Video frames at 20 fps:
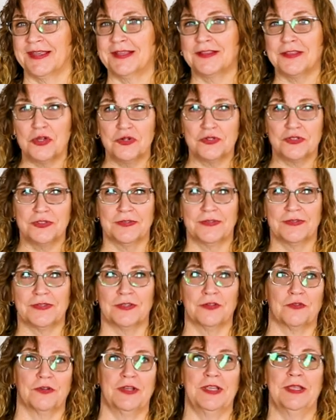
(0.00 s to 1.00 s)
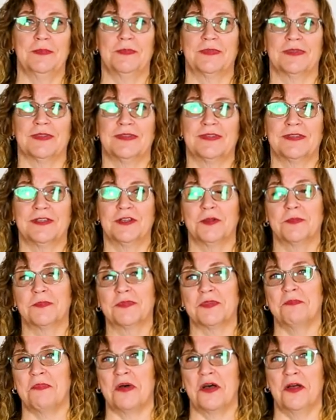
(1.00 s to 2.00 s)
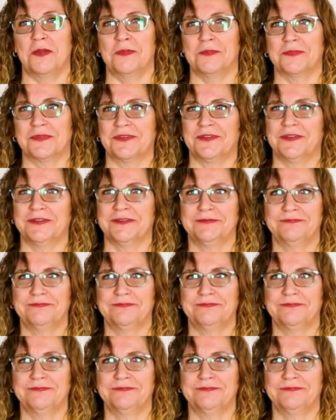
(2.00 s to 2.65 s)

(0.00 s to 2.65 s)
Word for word: like lotions and creams and serums and balms.